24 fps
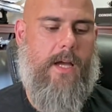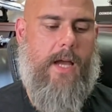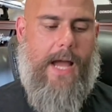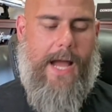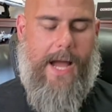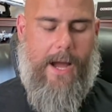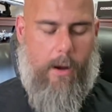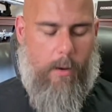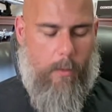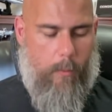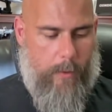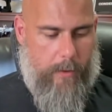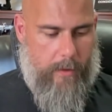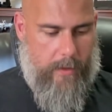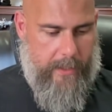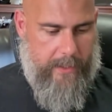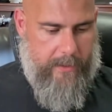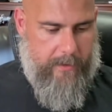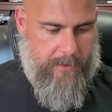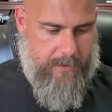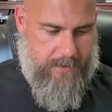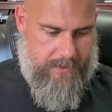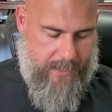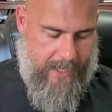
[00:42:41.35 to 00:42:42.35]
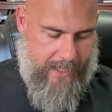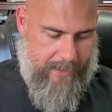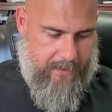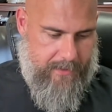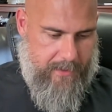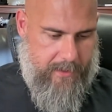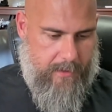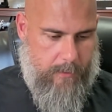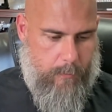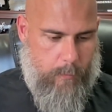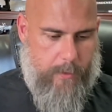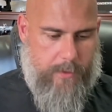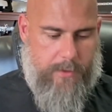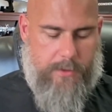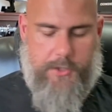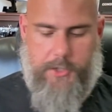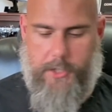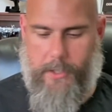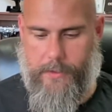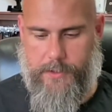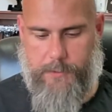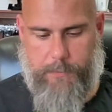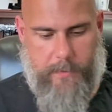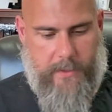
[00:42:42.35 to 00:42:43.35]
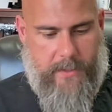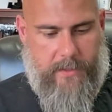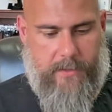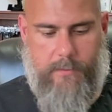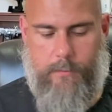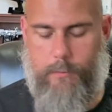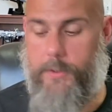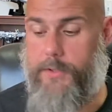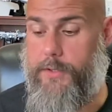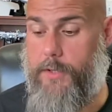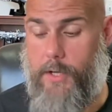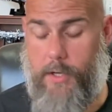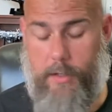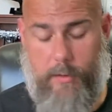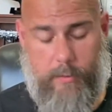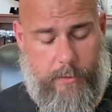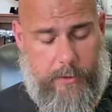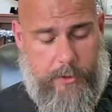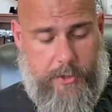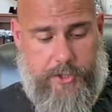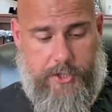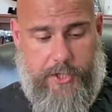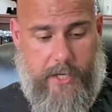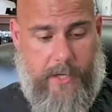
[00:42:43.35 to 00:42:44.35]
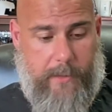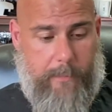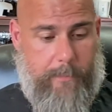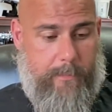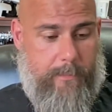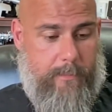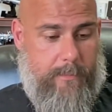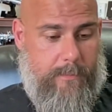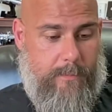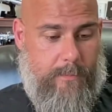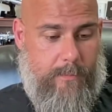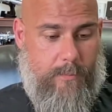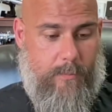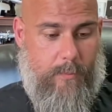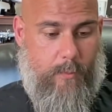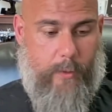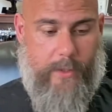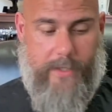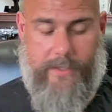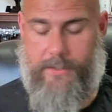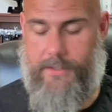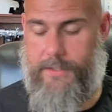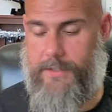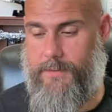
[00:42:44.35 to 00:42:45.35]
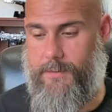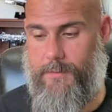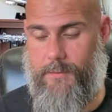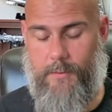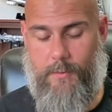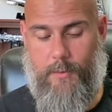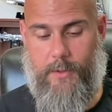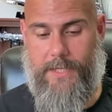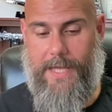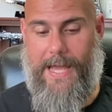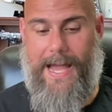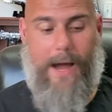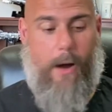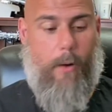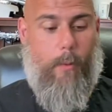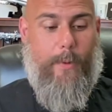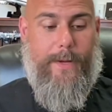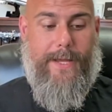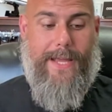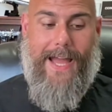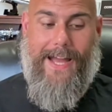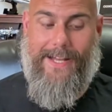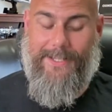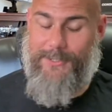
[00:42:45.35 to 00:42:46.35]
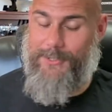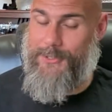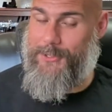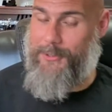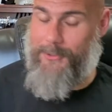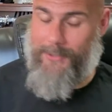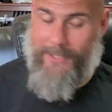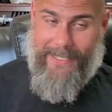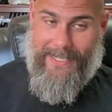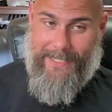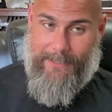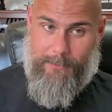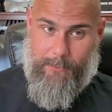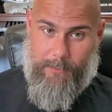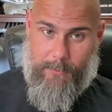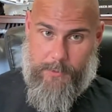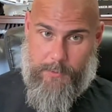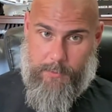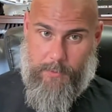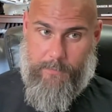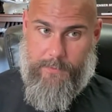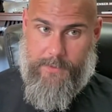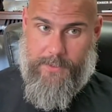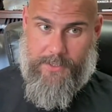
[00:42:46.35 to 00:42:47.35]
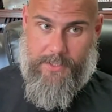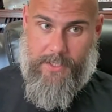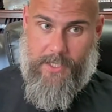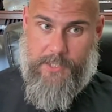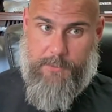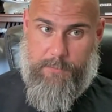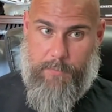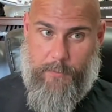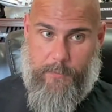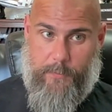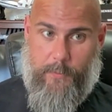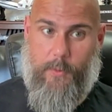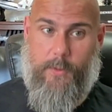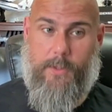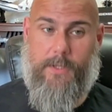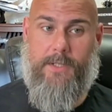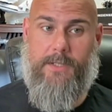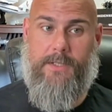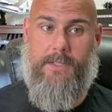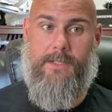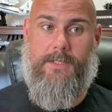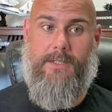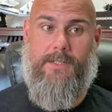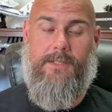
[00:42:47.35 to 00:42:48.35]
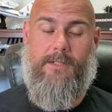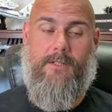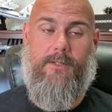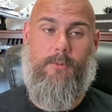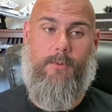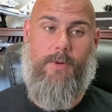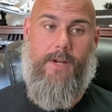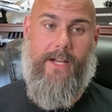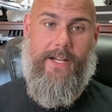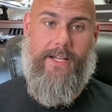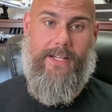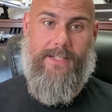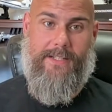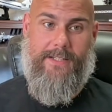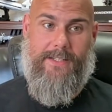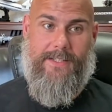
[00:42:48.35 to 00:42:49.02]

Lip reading: how we're intersecting with judgment, with ownership, with how we escalate, which we've discussed before, right?